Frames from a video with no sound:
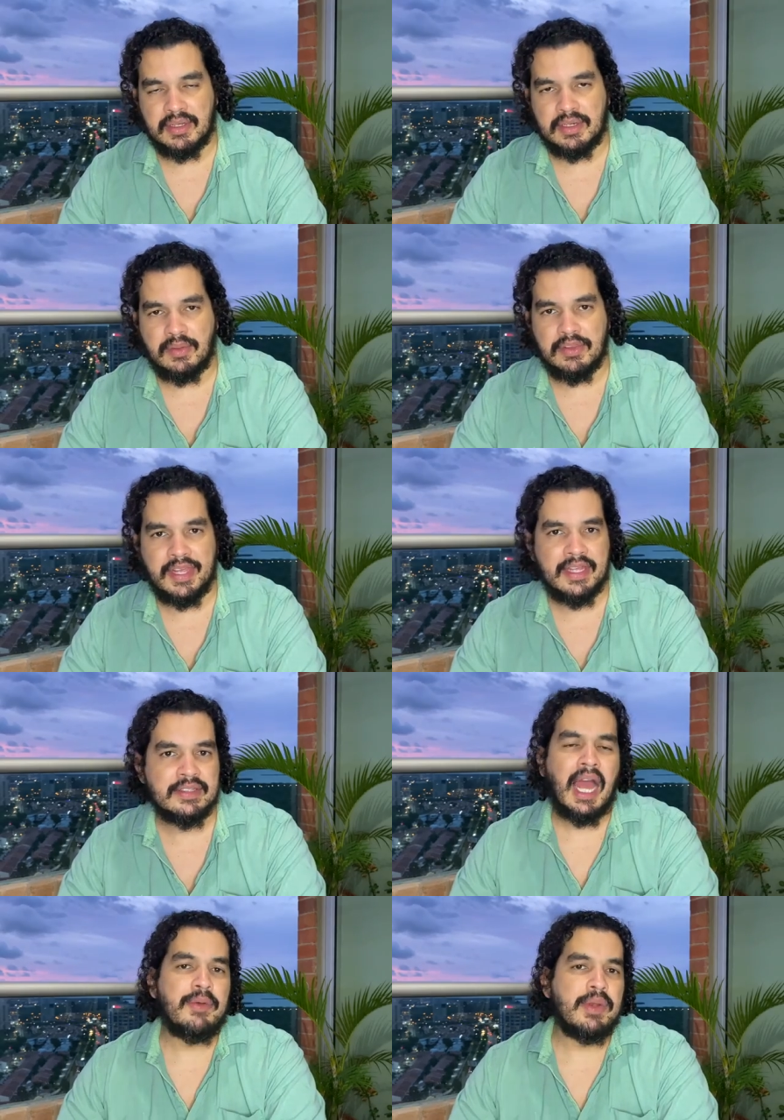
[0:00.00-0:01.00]
and, all that,
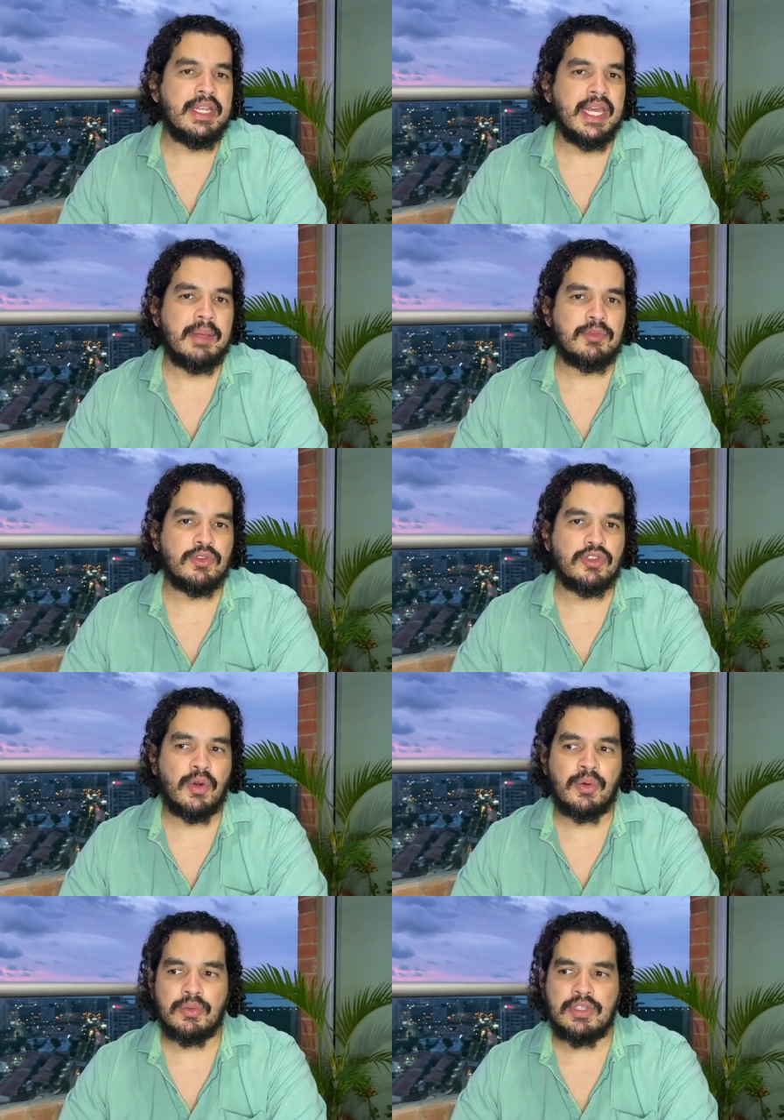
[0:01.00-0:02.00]
I really aim to
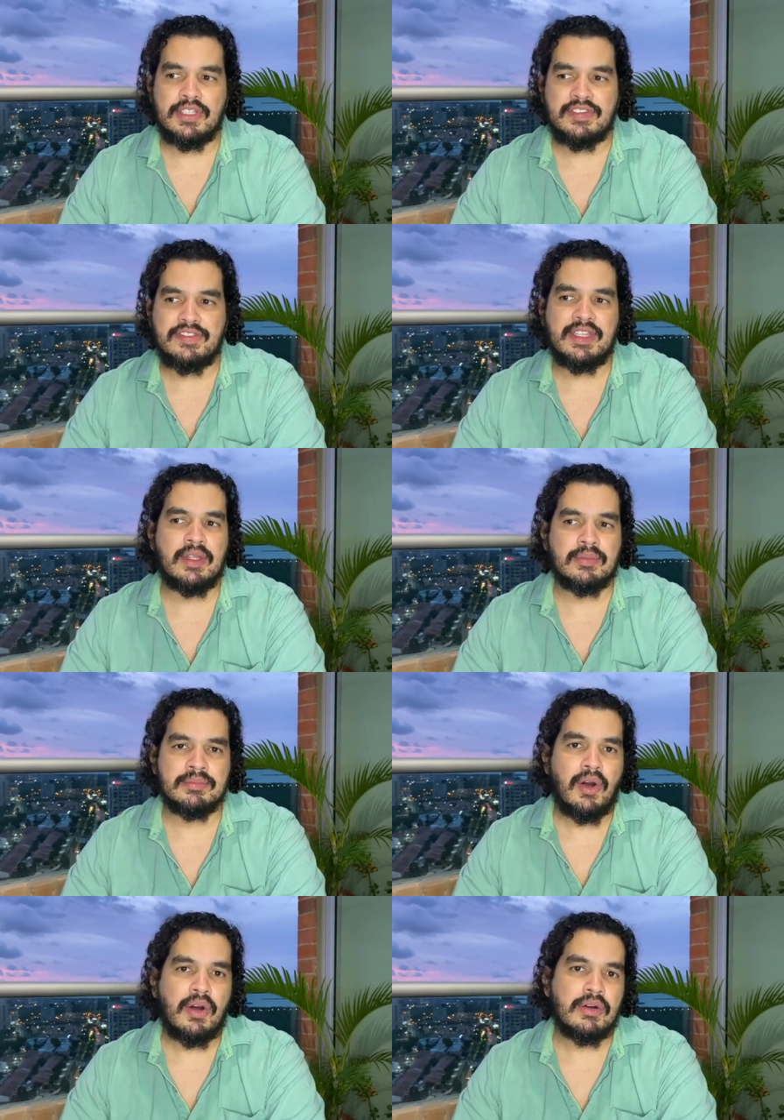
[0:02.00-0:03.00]
show this
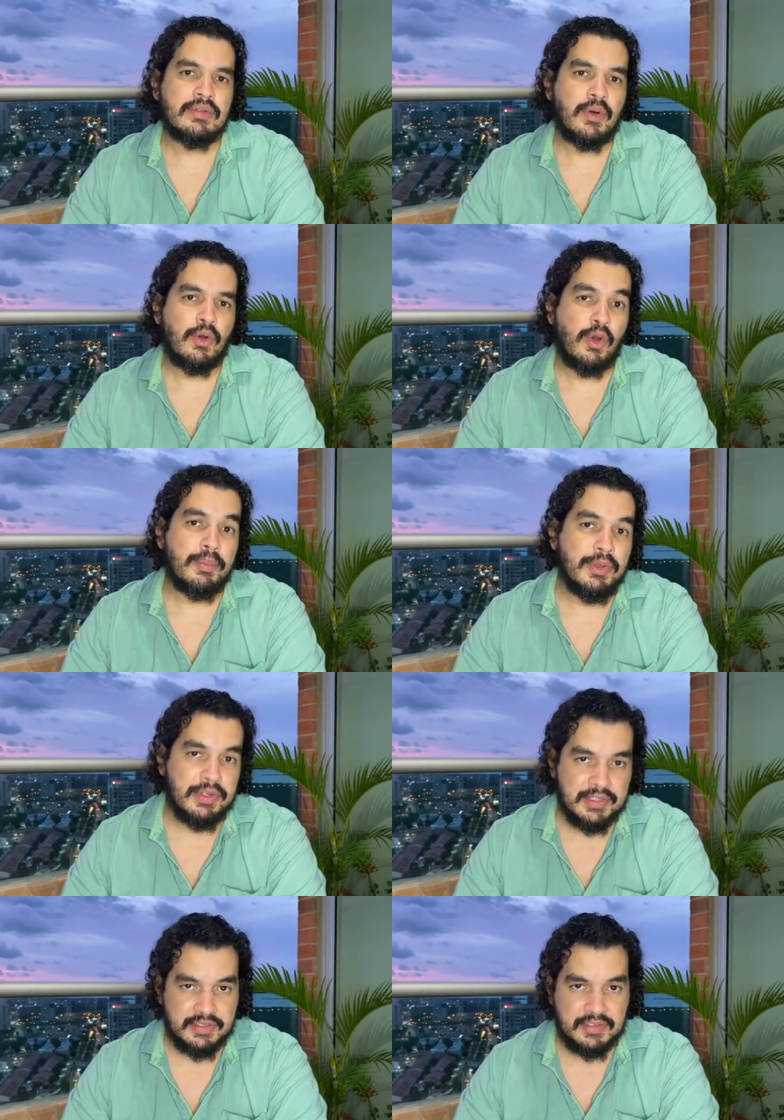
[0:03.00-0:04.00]
film on, on
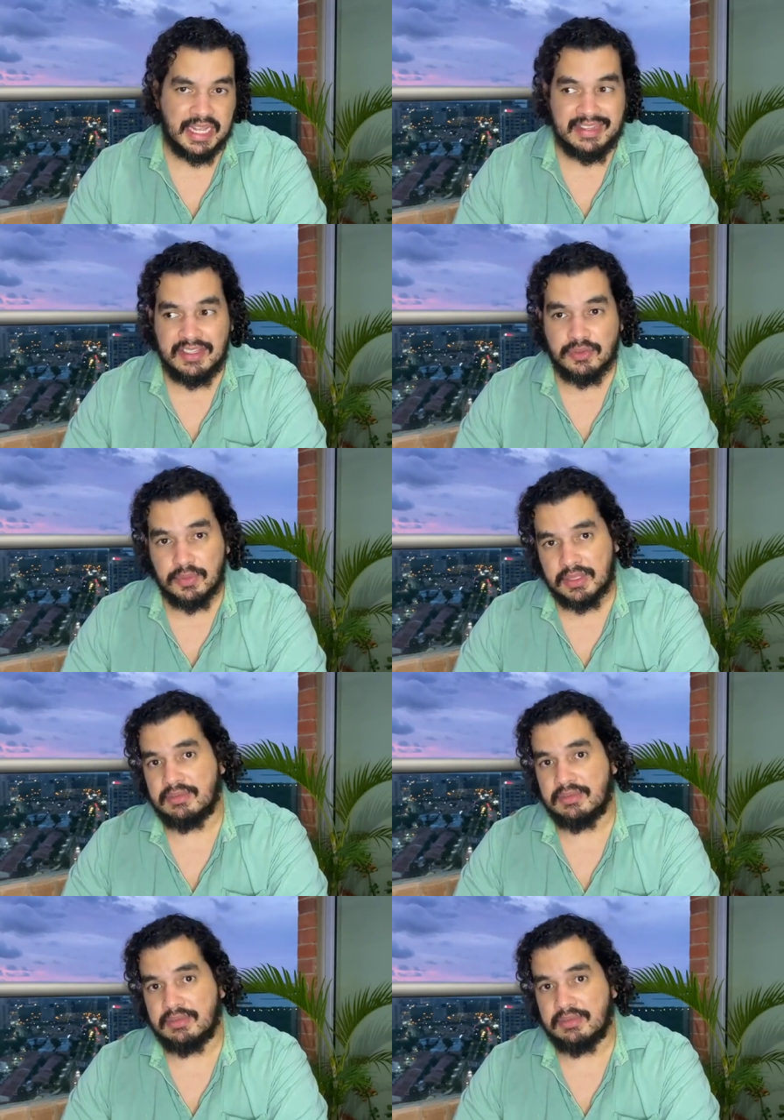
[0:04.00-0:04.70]
communities like this one,